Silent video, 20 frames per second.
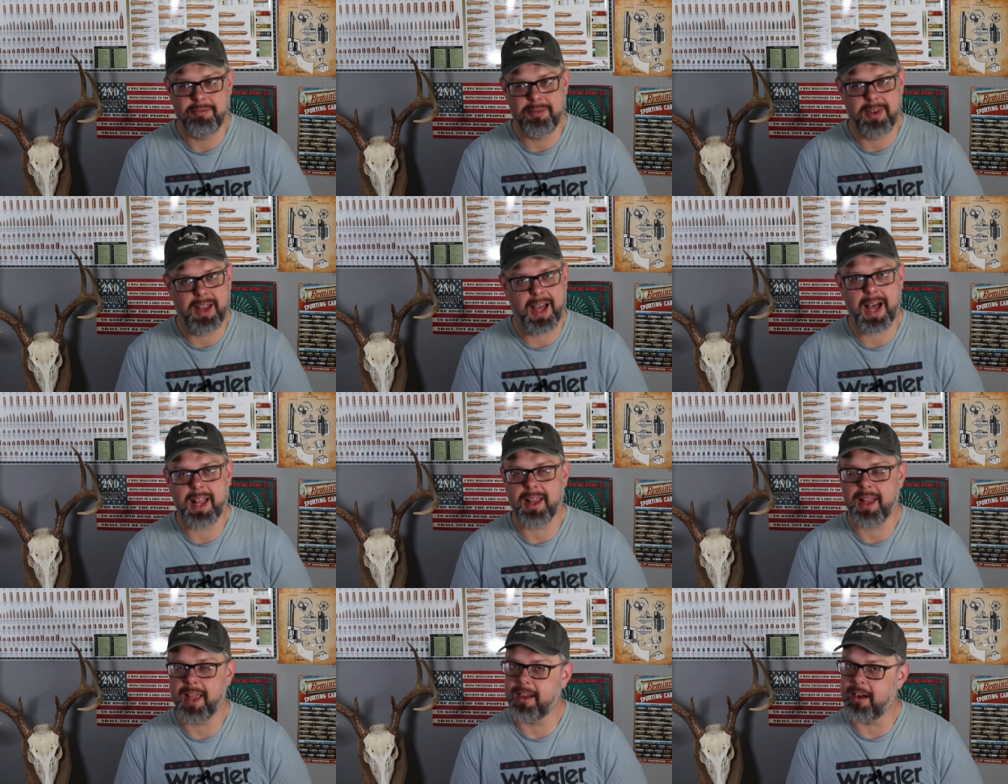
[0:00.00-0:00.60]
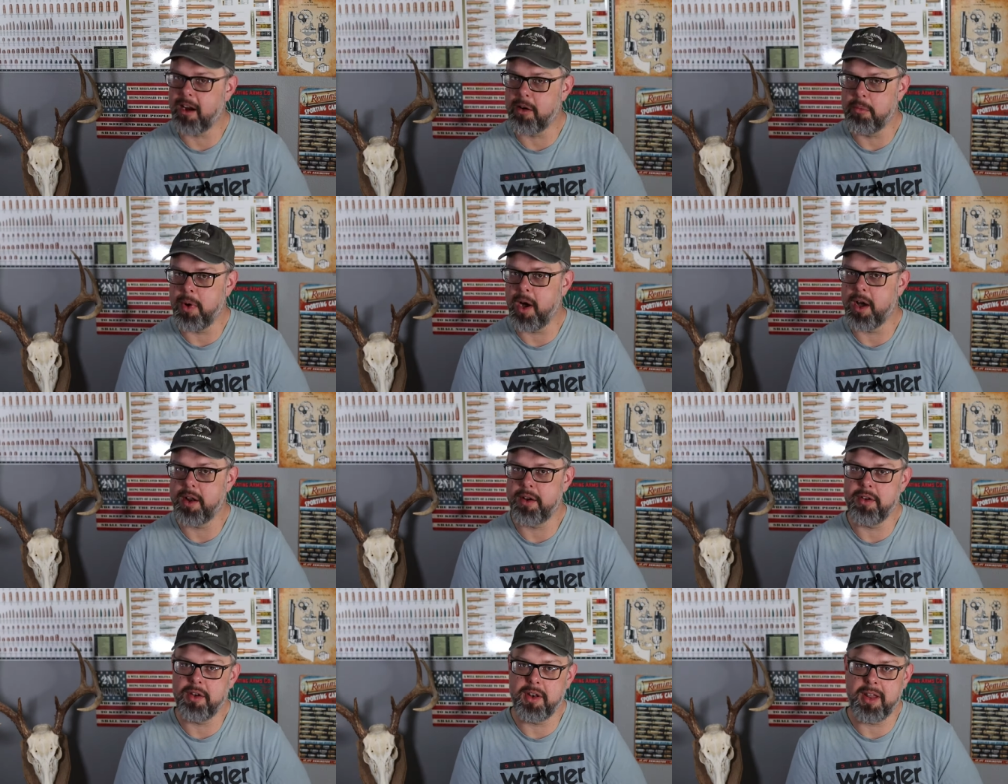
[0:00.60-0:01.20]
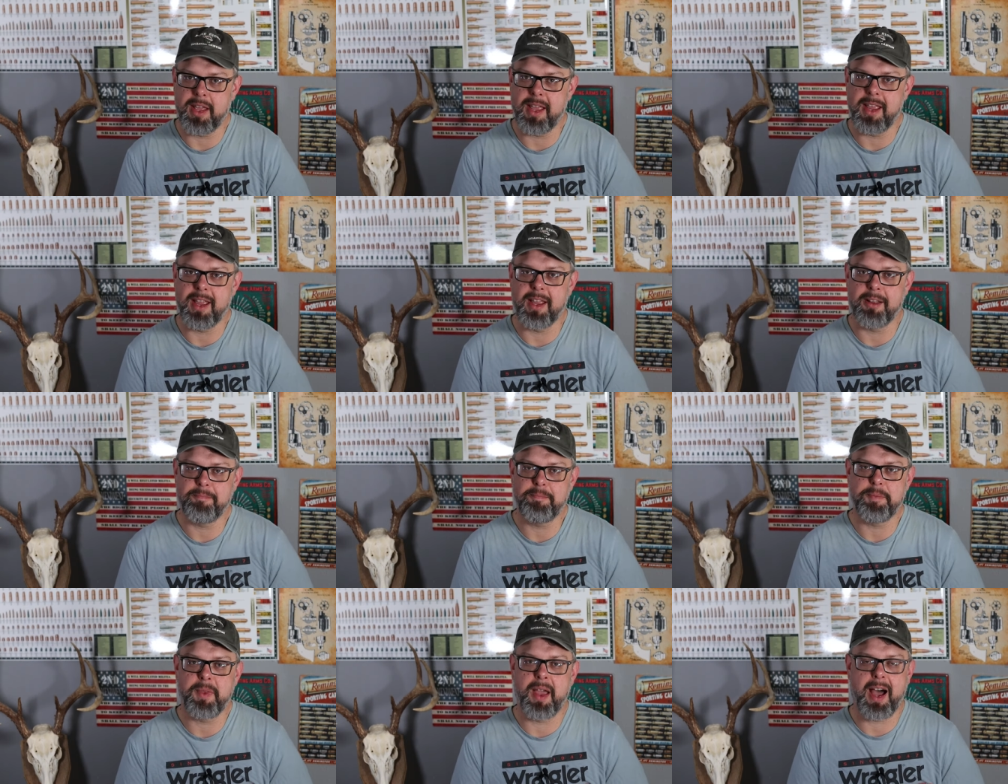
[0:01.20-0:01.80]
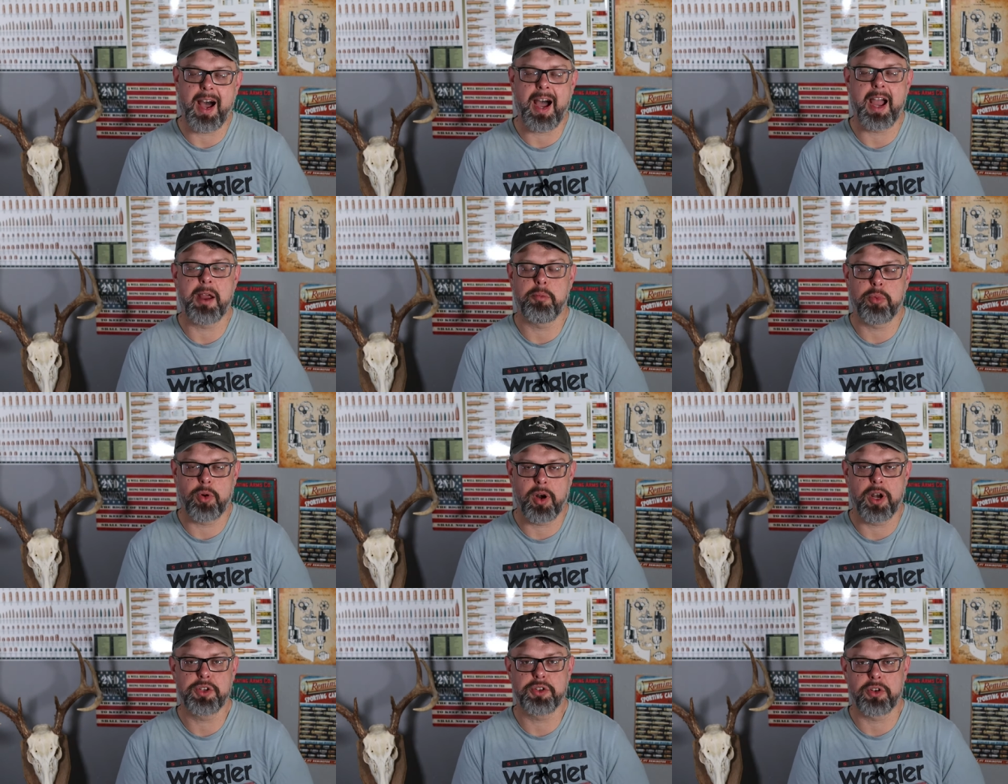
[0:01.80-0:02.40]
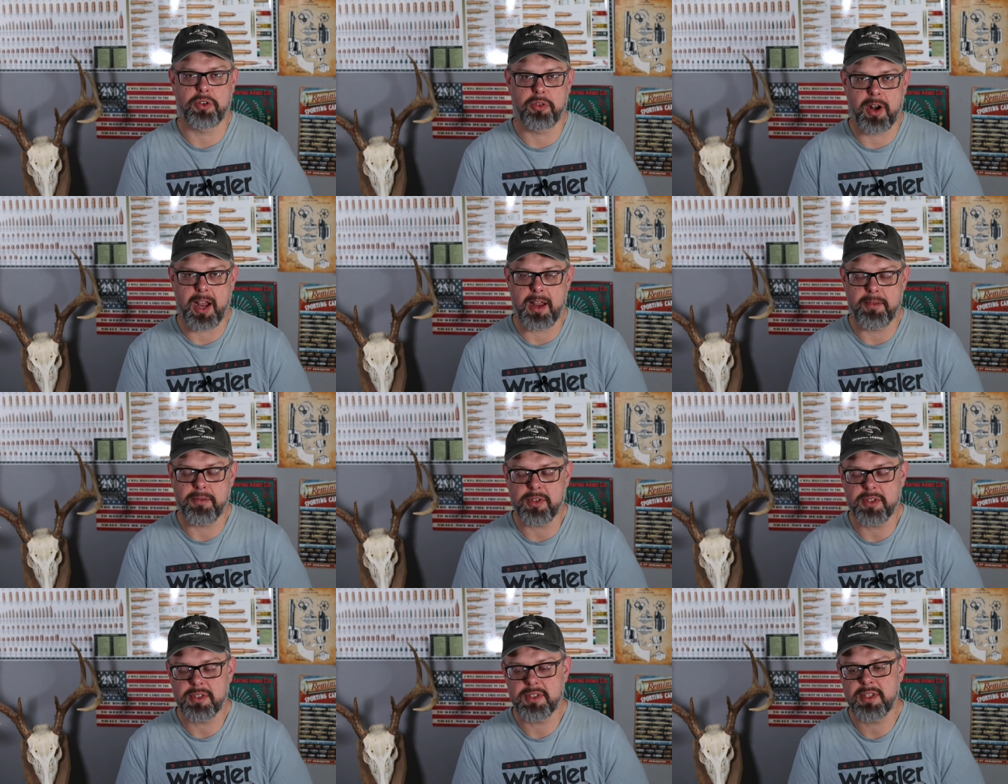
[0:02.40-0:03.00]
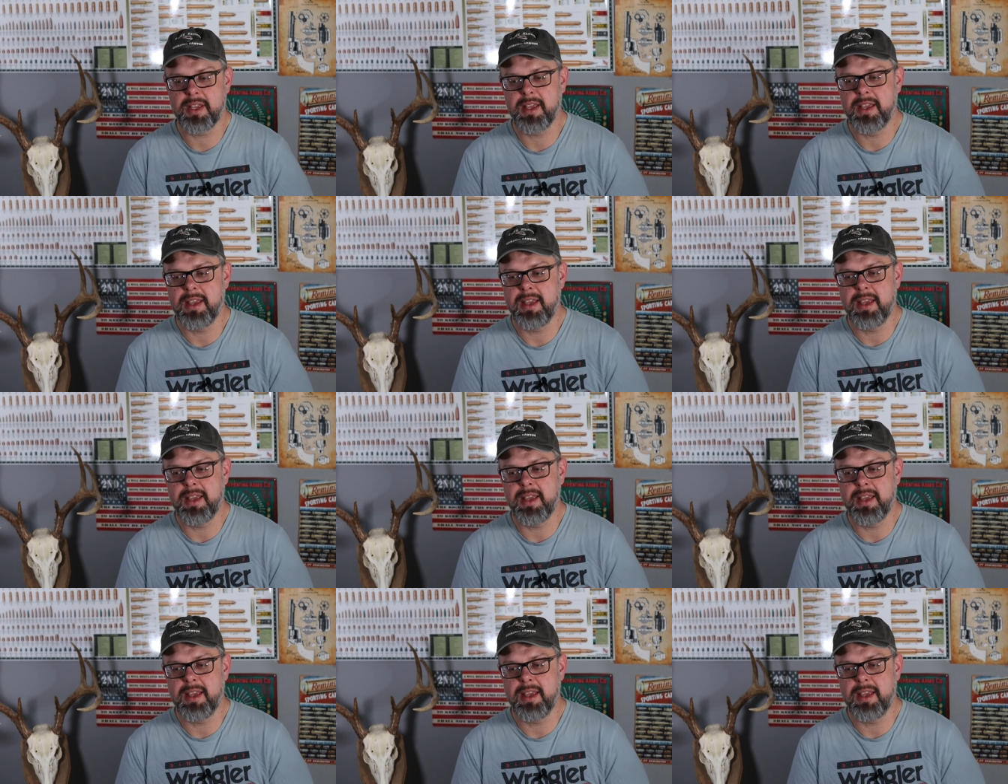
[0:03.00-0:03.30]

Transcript: not like our modern day high pressure rifles,